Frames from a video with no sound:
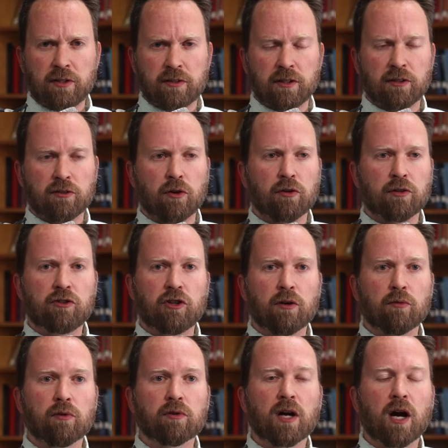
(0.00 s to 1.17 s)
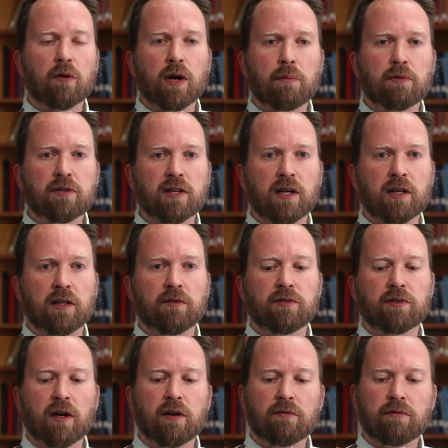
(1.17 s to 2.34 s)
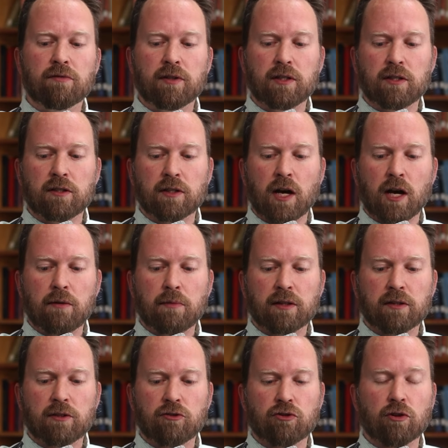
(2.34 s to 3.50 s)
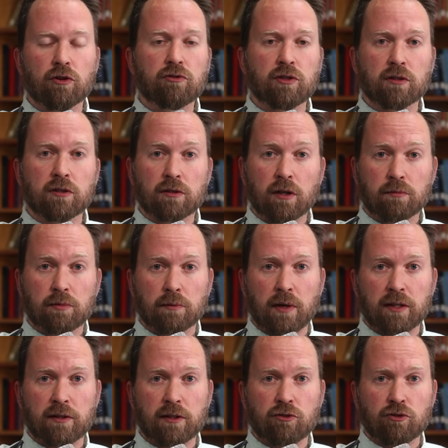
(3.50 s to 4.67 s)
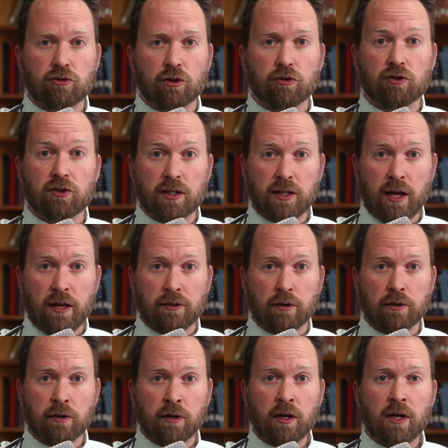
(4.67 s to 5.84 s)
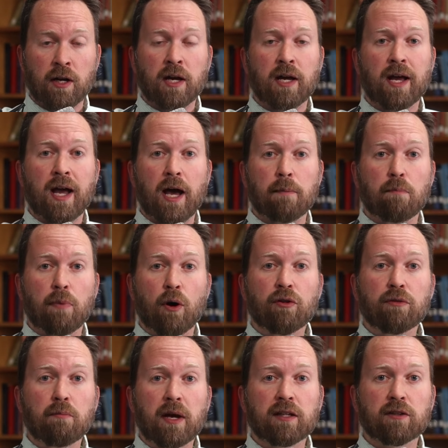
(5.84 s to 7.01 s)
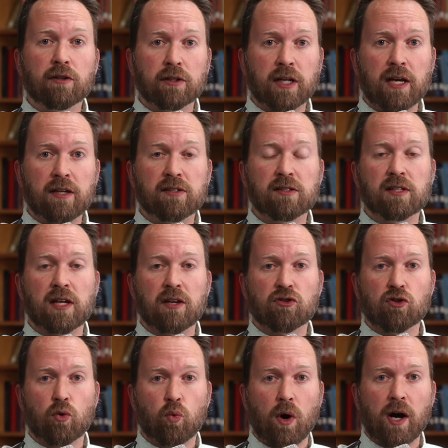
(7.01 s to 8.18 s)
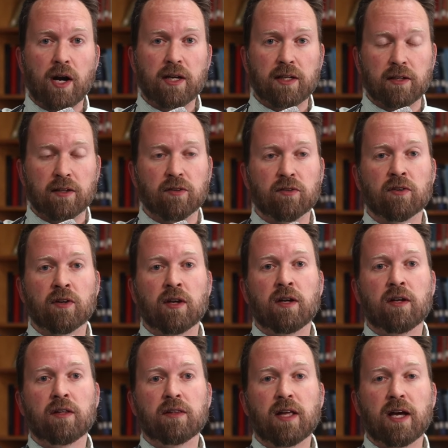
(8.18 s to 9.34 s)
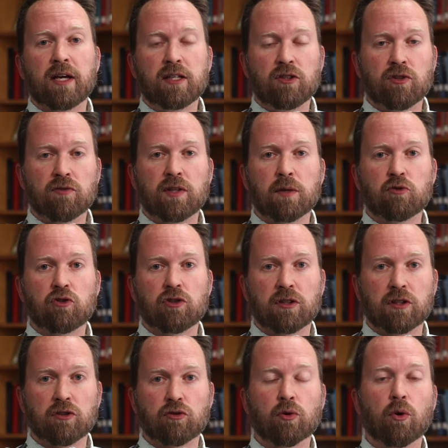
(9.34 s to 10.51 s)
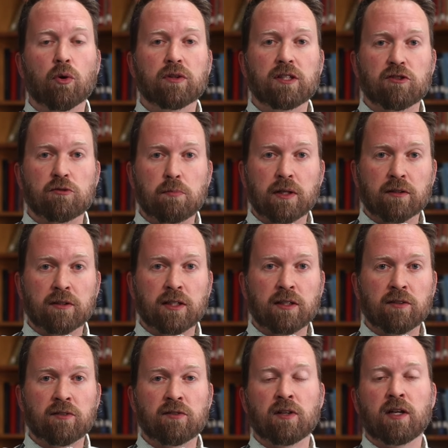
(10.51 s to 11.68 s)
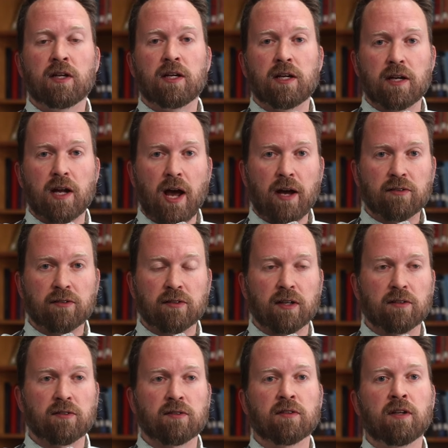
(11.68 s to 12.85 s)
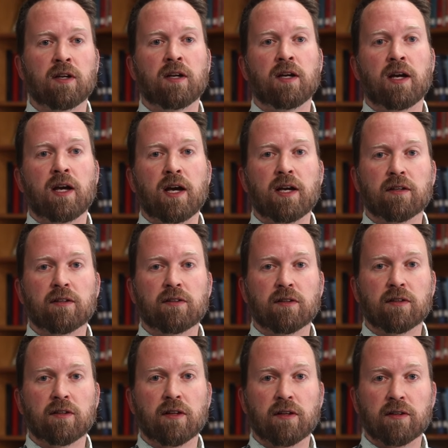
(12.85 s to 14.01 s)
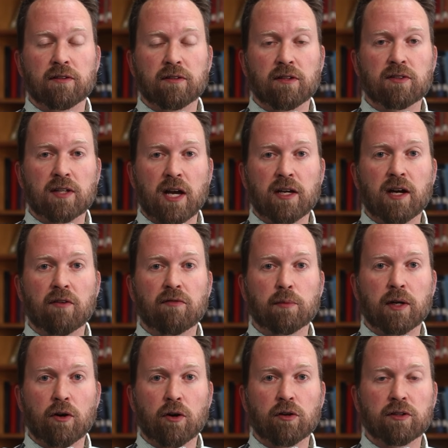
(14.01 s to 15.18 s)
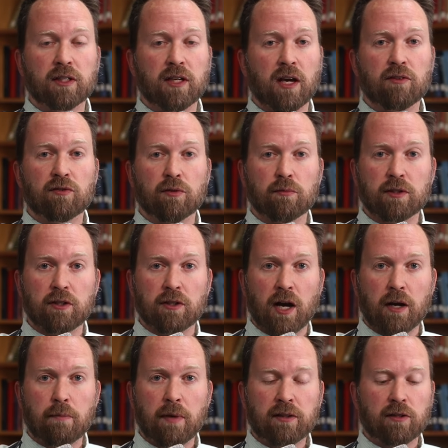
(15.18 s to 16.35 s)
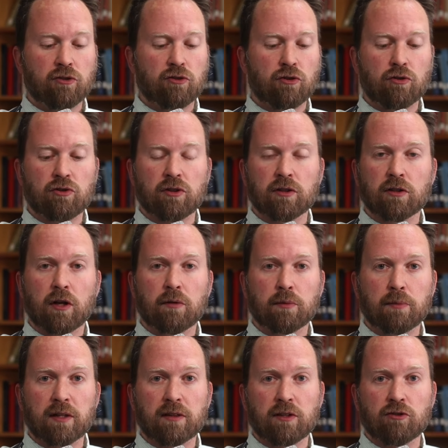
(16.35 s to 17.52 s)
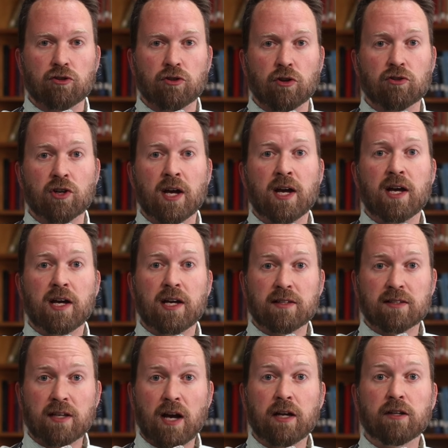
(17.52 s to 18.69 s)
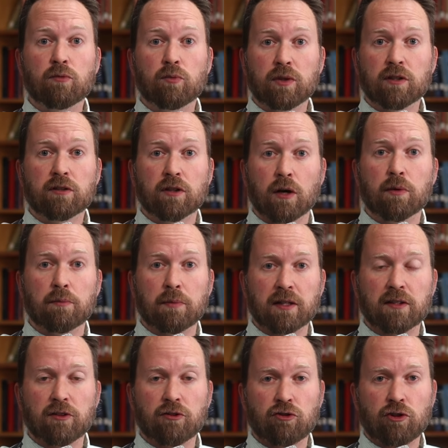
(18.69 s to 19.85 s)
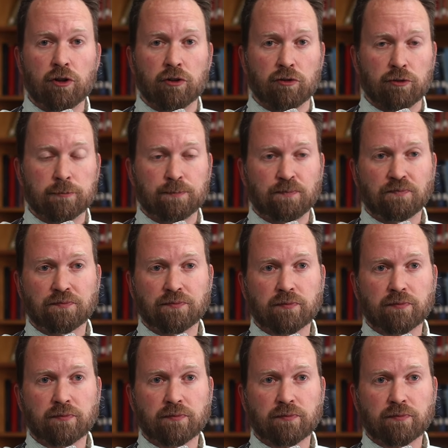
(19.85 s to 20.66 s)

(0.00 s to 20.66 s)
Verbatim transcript: Assistant Attorney General got representatives of the United Methodist Church and the Global Methodist Church together, had both make their cases as to why it is that each of them should control these buildings and assets, and the state government heard the case from the United Methodist Church and the Global Methodist Church and sided with the Global Methodist Church.